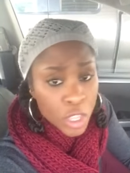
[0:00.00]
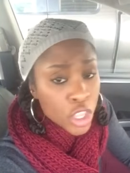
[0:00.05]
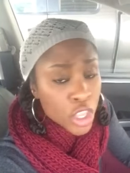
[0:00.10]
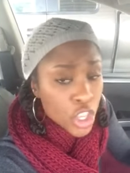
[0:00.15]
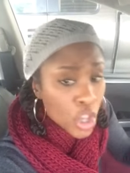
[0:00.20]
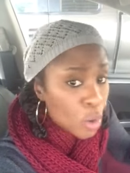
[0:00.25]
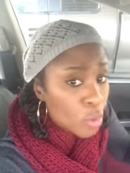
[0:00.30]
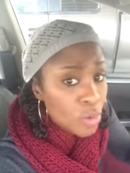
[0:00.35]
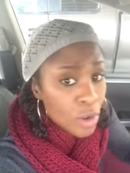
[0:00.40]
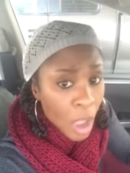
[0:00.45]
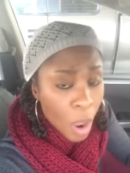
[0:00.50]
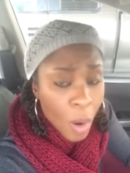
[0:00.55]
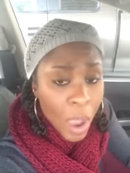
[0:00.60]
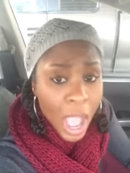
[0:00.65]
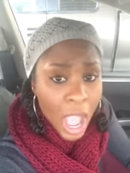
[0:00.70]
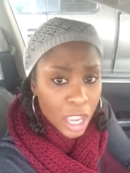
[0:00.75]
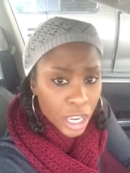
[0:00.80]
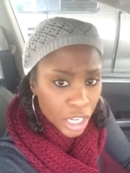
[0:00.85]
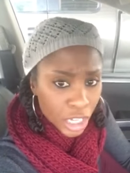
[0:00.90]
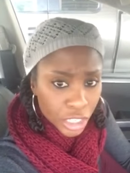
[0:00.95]
You know
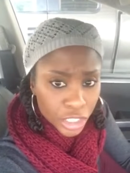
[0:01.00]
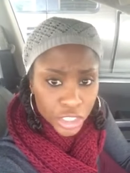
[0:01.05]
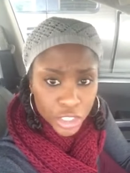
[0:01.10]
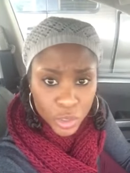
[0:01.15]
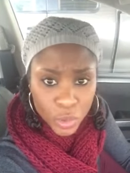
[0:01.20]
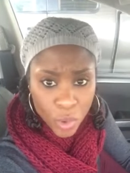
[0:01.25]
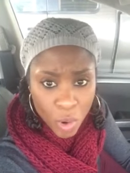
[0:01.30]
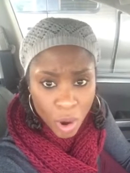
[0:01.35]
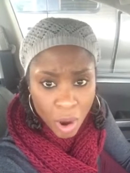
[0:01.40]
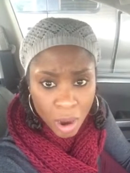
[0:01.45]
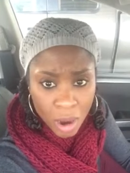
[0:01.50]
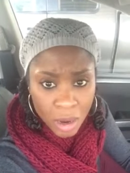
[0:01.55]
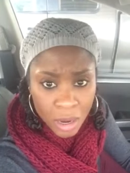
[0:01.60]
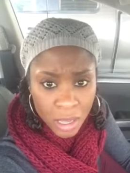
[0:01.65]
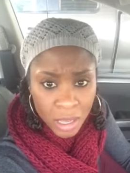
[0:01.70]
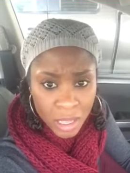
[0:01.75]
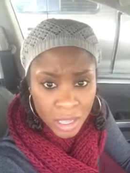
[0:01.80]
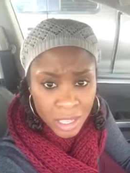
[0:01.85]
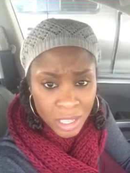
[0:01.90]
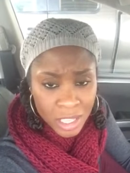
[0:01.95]
how good you are.
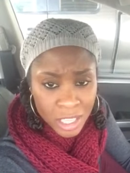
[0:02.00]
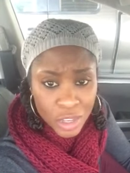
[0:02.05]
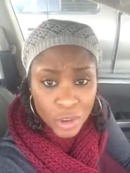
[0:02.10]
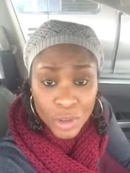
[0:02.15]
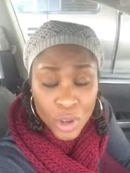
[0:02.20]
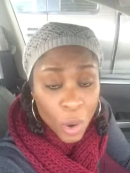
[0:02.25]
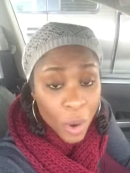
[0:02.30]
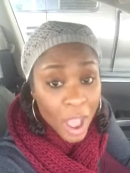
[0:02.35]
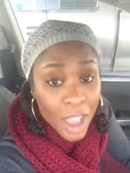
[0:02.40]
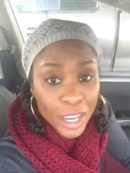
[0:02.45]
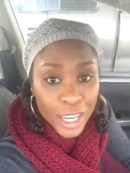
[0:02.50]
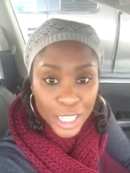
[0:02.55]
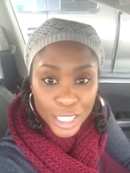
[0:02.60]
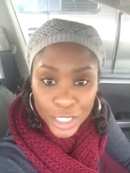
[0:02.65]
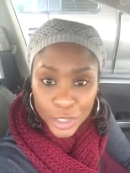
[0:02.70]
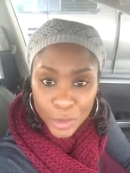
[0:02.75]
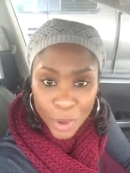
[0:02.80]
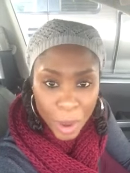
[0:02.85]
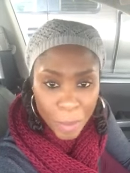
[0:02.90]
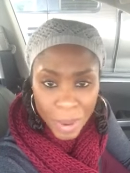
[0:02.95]
You know how
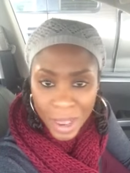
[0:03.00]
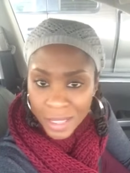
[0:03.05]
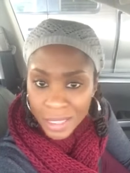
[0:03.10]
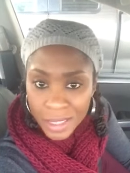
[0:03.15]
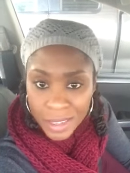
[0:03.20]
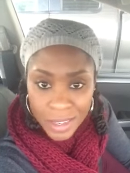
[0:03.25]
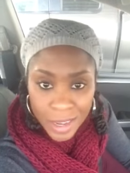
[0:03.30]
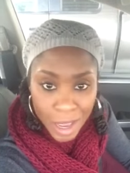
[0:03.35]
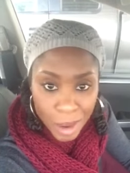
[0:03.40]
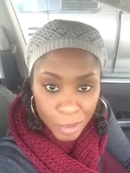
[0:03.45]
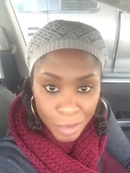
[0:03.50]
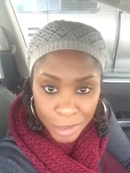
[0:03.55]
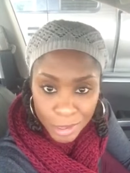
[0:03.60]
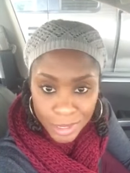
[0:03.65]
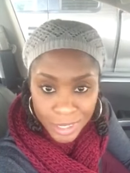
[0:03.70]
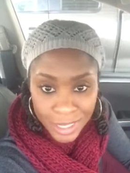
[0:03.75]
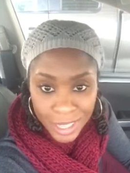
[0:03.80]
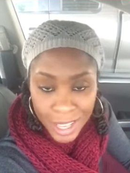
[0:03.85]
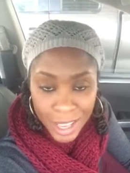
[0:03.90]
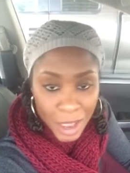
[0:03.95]
good you are by the
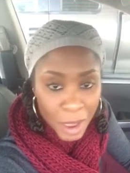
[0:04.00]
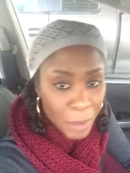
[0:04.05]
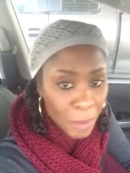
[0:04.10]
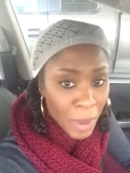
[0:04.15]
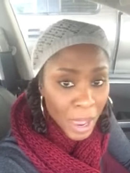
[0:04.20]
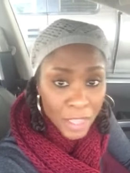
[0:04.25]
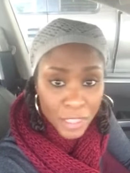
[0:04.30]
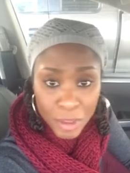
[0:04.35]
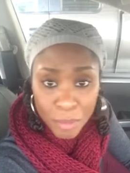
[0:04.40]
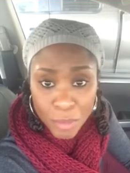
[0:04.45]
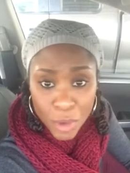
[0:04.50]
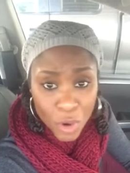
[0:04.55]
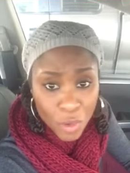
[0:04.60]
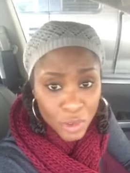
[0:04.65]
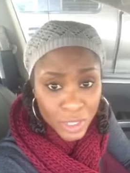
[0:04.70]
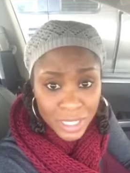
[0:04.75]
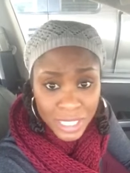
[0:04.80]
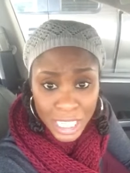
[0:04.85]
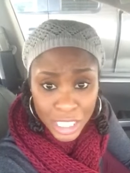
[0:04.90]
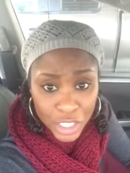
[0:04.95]
numbers, by the
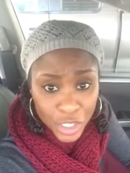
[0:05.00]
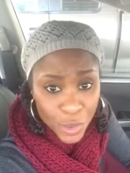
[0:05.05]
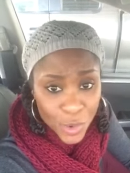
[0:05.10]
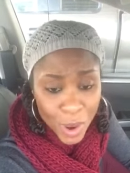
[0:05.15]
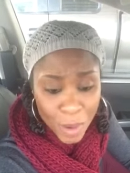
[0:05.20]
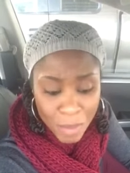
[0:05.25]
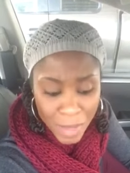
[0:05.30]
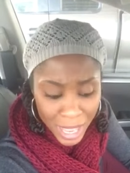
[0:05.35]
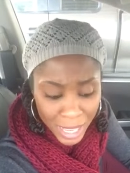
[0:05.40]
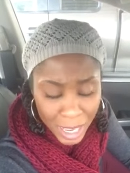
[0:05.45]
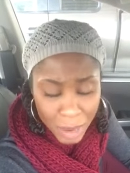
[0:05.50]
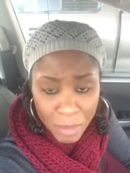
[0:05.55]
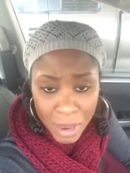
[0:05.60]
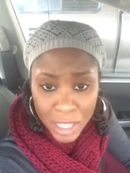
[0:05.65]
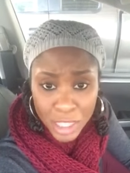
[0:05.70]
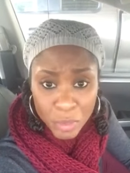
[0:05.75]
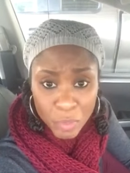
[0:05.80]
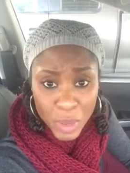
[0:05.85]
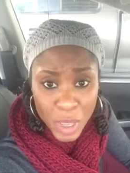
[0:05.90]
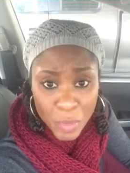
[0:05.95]
movies that you are making,
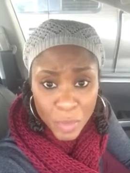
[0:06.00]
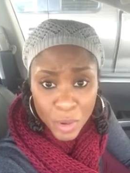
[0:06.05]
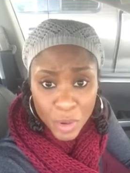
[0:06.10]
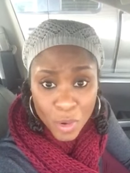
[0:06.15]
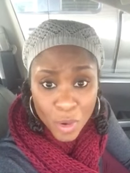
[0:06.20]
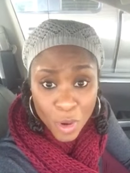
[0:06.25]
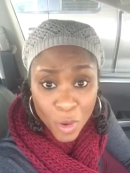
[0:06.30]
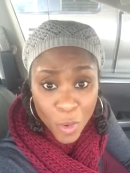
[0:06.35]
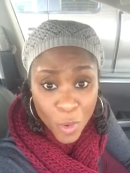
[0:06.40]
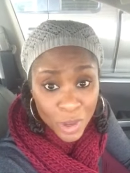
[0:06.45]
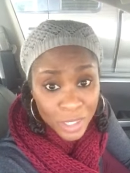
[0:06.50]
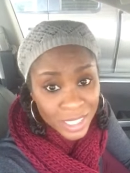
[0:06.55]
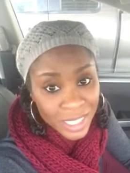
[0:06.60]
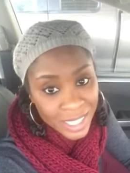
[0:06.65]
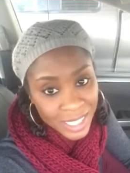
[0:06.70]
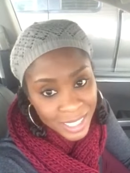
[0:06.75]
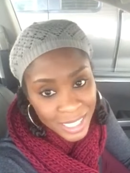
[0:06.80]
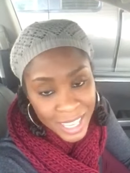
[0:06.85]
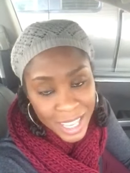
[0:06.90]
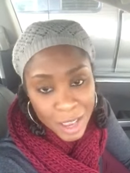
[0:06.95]
by the people who are going to
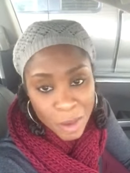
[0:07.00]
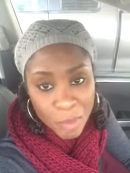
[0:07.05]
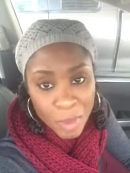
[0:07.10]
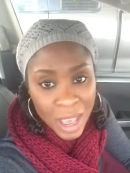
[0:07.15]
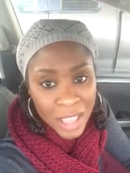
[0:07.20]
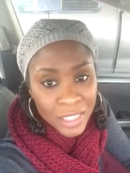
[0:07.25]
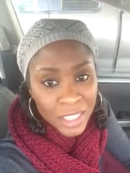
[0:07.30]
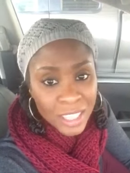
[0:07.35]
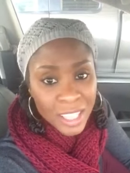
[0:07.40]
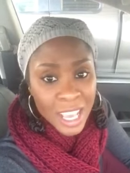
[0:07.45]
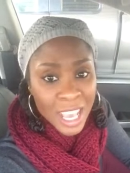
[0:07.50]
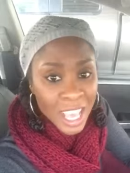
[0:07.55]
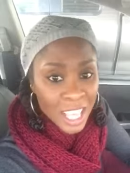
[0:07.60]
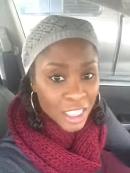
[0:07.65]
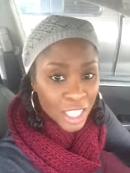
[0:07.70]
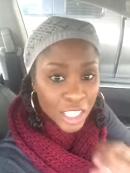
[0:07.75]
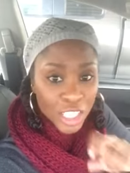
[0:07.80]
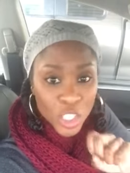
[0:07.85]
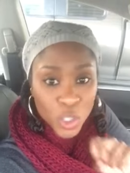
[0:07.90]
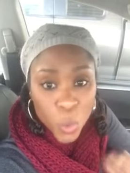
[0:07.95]
see it, by the
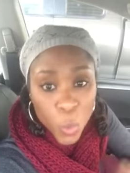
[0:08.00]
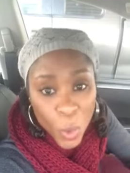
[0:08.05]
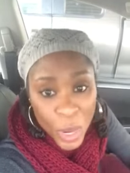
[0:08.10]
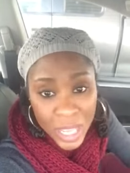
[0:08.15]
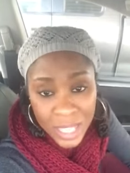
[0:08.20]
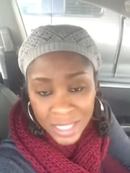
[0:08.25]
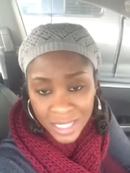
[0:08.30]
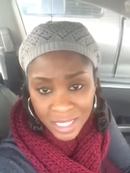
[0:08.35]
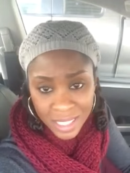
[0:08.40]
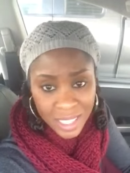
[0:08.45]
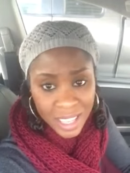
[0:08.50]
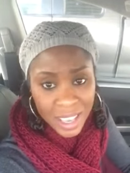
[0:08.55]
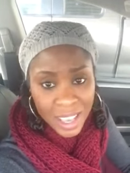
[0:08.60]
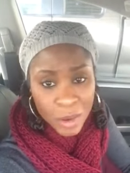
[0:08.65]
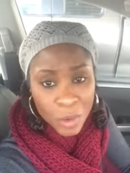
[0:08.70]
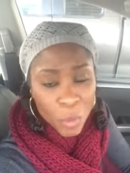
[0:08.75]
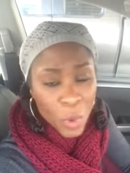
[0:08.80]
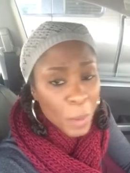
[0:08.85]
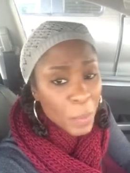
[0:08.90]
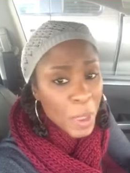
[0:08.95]
tweets,
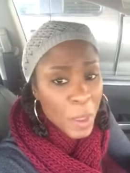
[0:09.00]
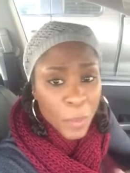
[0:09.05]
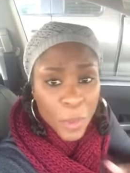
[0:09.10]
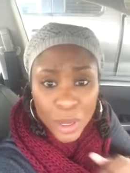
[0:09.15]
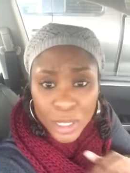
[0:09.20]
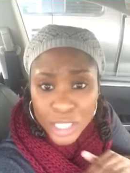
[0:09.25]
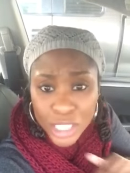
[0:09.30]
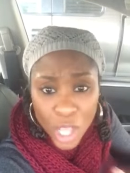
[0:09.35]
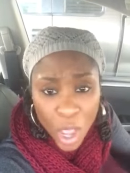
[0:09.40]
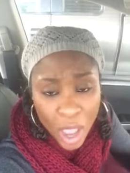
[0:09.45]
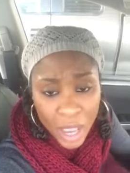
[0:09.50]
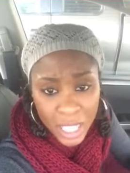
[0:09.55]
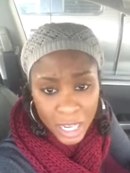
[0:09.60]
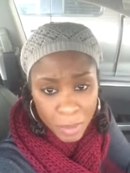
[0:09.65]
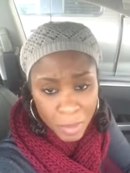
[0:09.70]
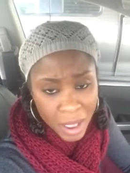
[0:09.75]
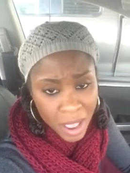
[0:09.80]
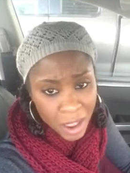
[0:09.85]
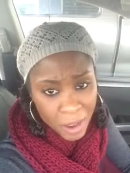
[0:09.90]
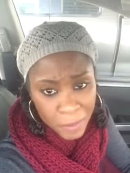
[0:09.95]
what people are talking
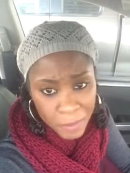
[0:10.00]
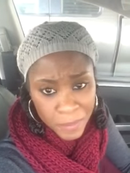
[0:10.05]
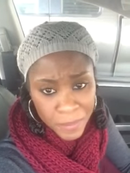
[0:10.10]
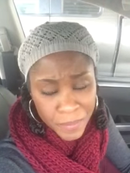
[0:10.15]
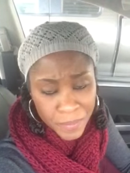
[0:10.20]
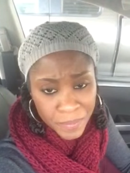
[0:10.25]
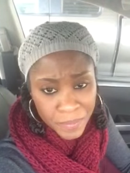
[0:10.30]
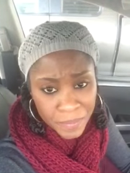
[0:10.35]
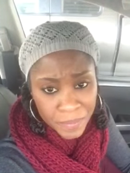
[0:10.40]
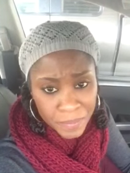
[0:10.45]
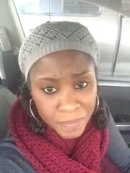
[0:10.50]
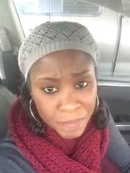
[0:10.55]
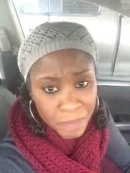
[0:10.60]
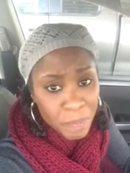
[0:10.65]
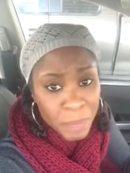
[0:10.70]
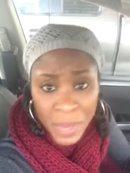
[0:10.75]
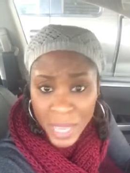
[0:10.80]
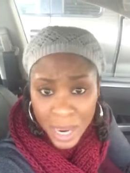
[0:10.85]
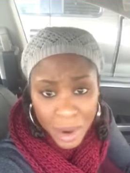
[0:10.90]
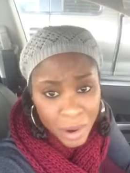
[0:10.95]
about,
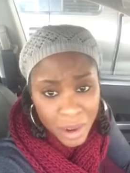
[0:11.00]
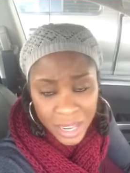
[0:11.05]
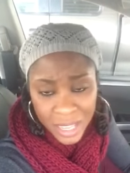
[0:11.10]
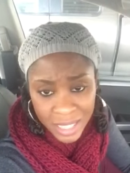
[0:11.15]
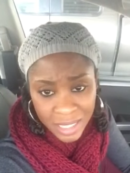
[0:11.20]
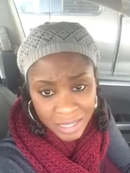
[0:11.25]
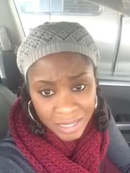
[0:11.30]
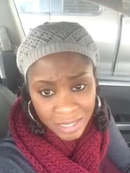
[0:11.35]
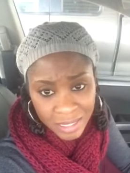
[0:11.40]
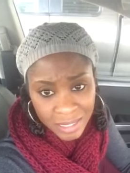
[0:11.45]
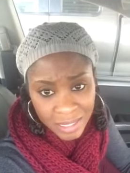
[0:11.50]
period.